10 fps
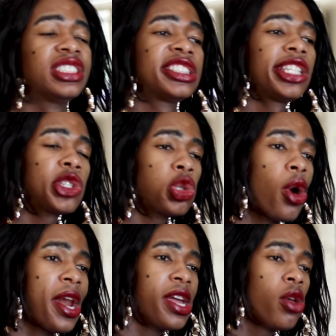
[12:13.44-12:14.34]
Sis
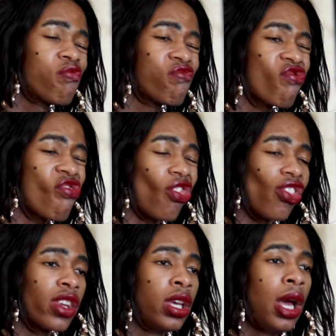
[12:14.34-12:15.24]
Tuli,
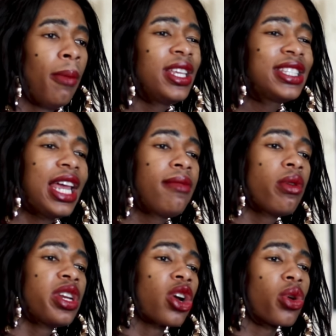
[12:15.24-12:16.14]
please tell me
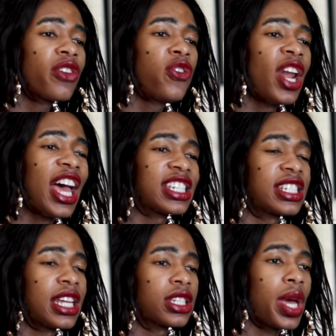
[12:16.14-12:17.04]
when you're going for lunch
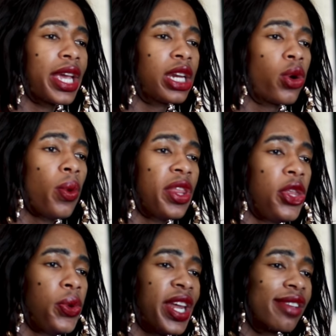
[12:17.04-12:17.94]
next so I can go with
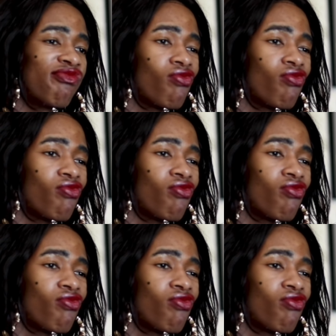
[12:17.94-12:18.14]
you, ne?